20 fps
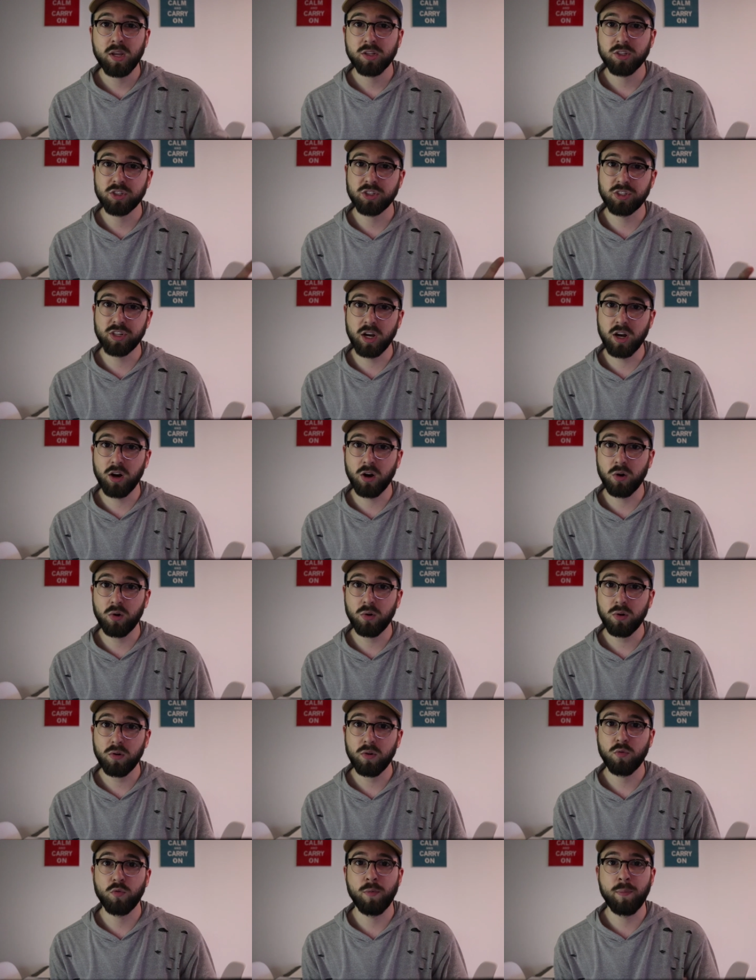
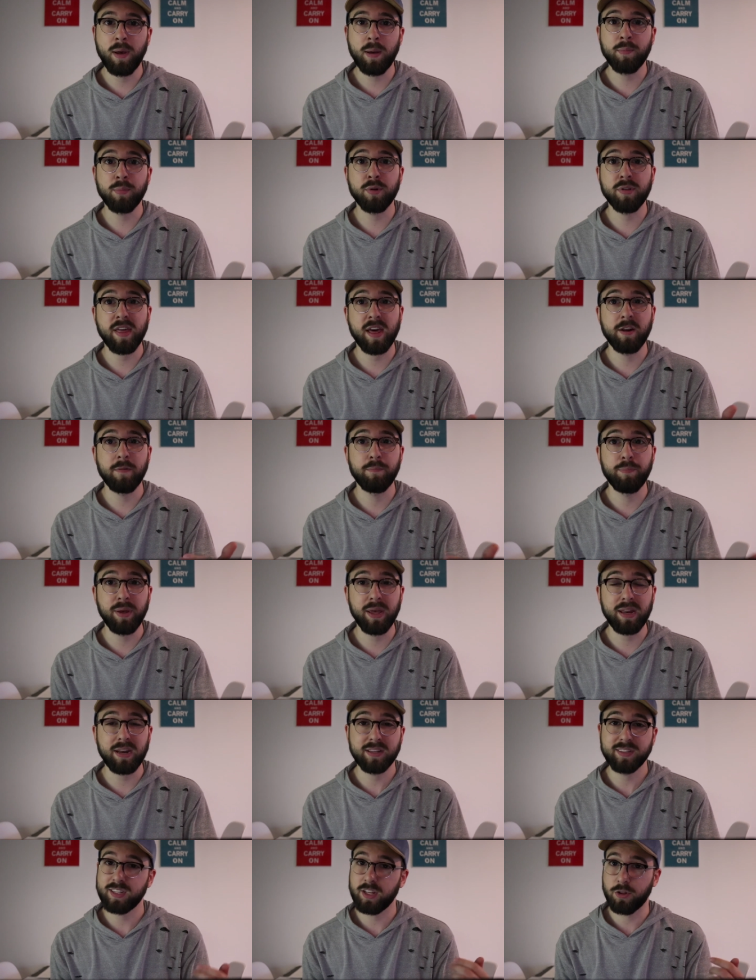So remember that a
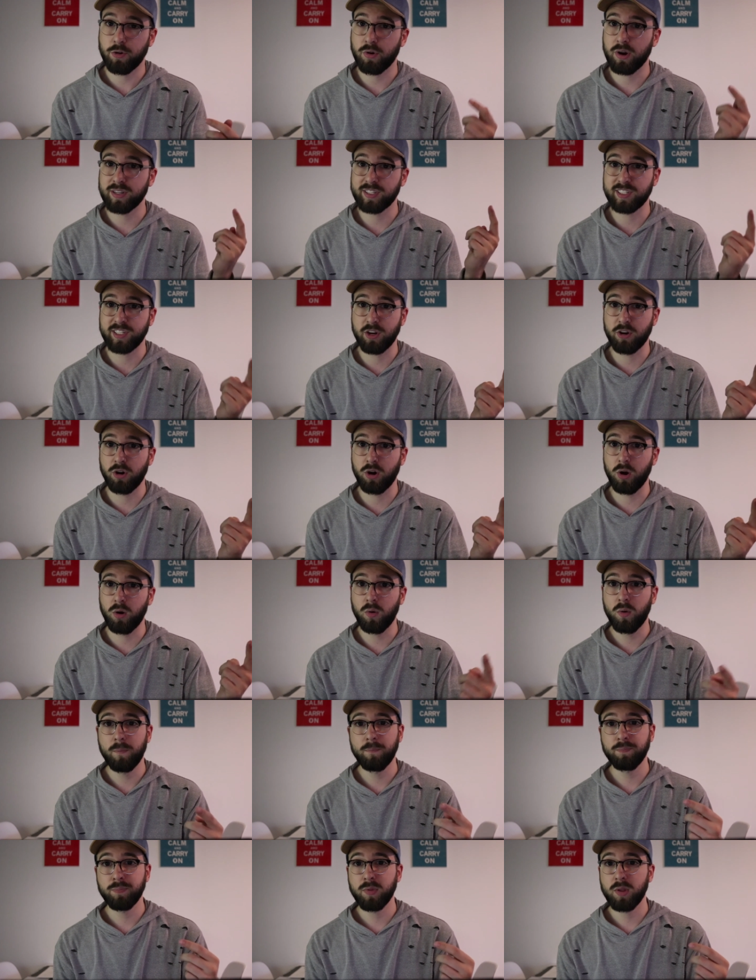bit is either a
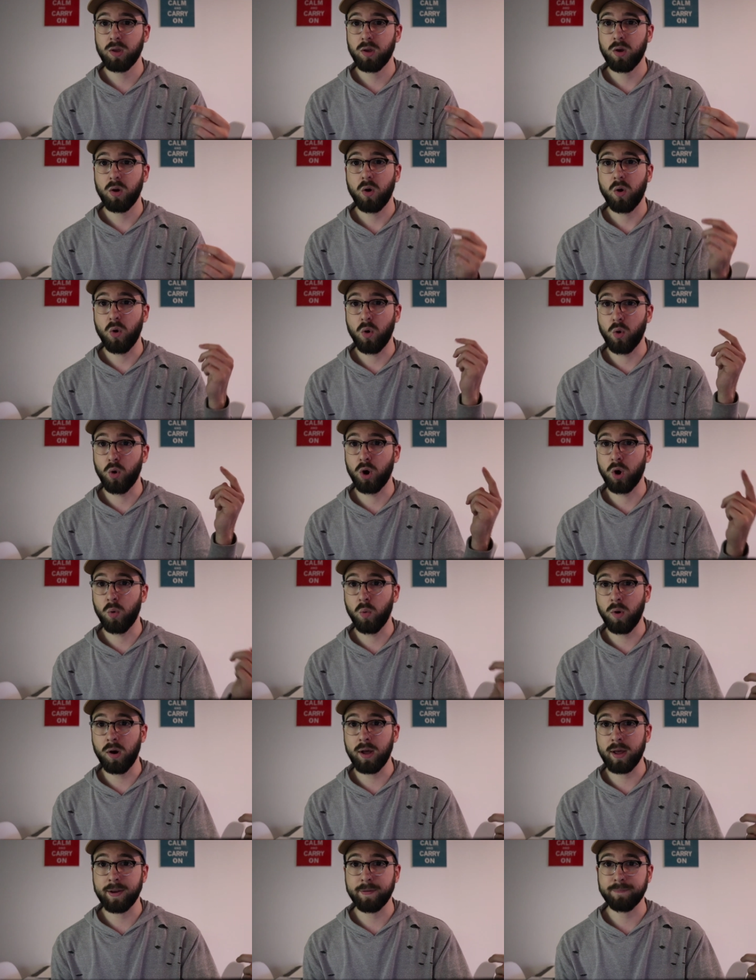zero or a
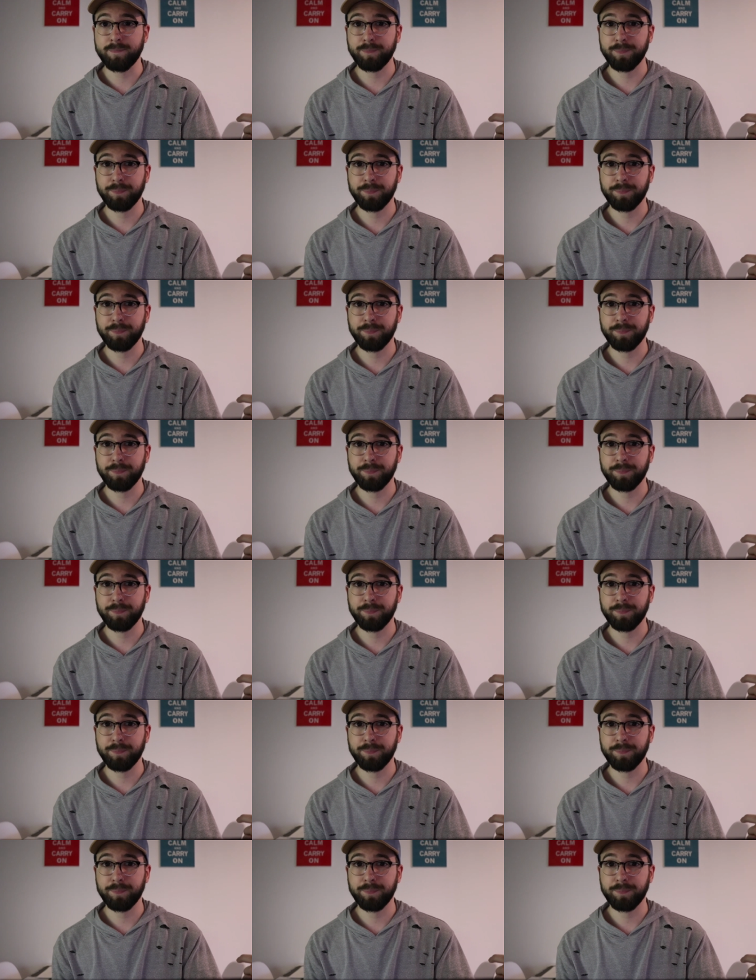one.